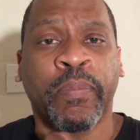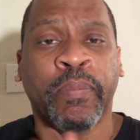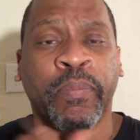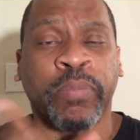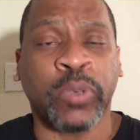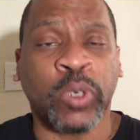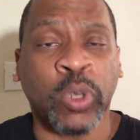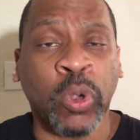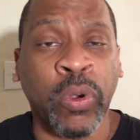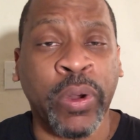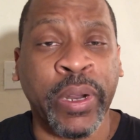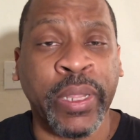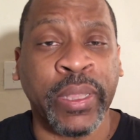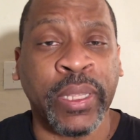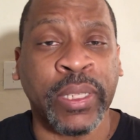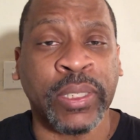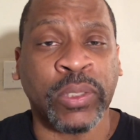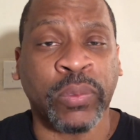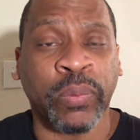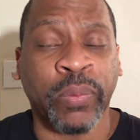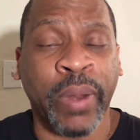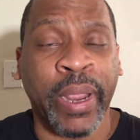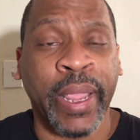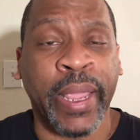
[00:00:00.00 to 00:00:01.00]
during
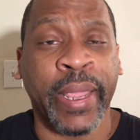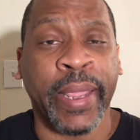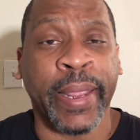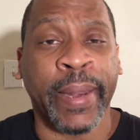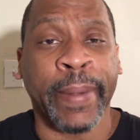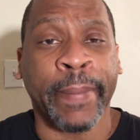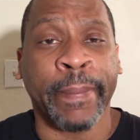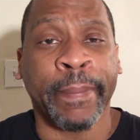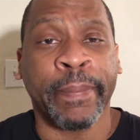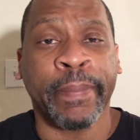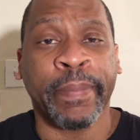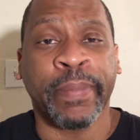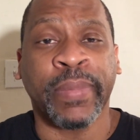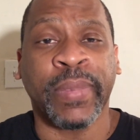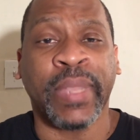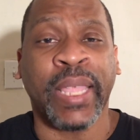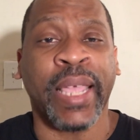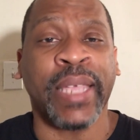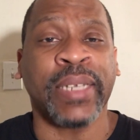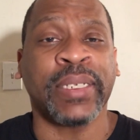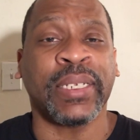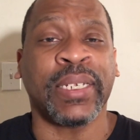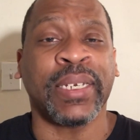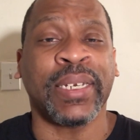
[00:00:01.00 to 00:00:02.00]
this raid,
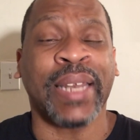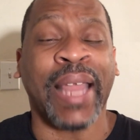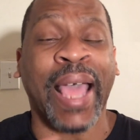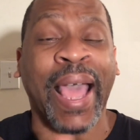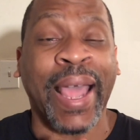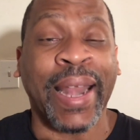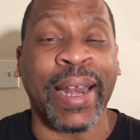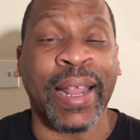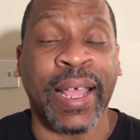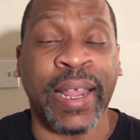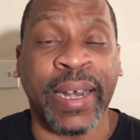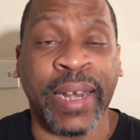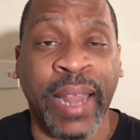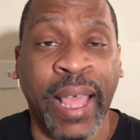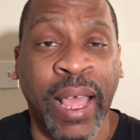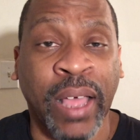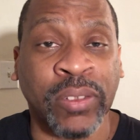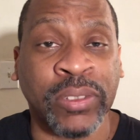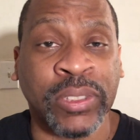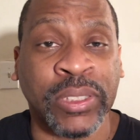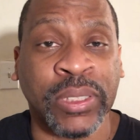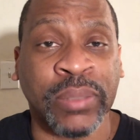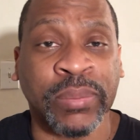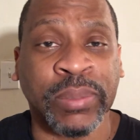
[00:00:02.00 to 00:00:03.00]
they did not
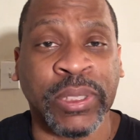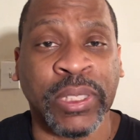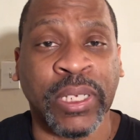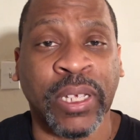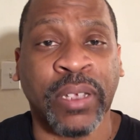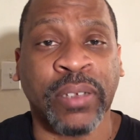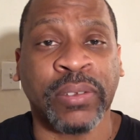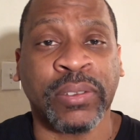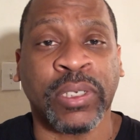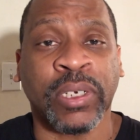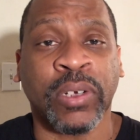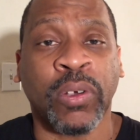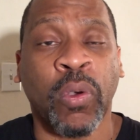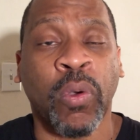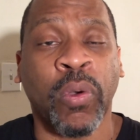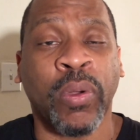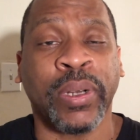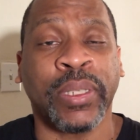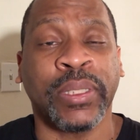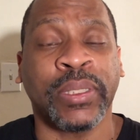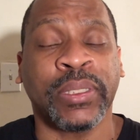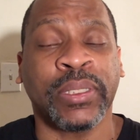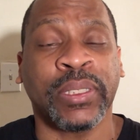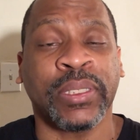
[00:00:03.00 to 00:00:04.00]
announce themselves,
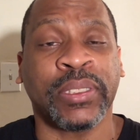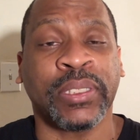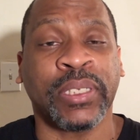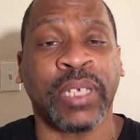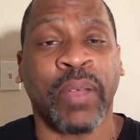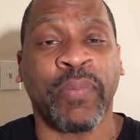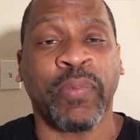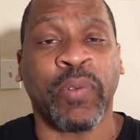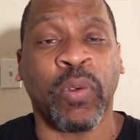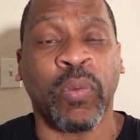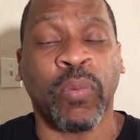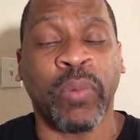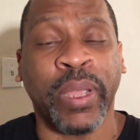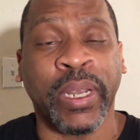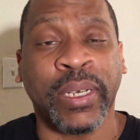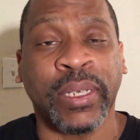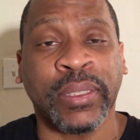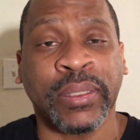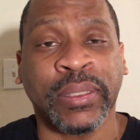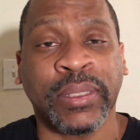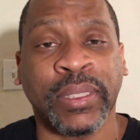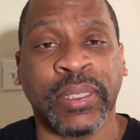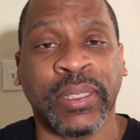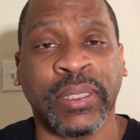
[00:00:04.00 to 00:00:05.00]
according to several
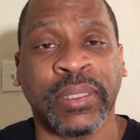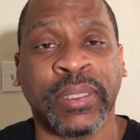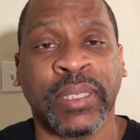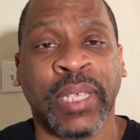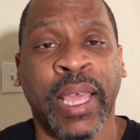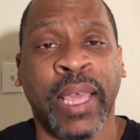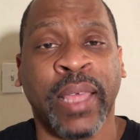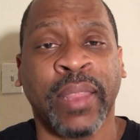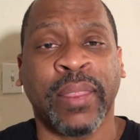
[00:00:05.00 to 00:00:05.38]
witnesses.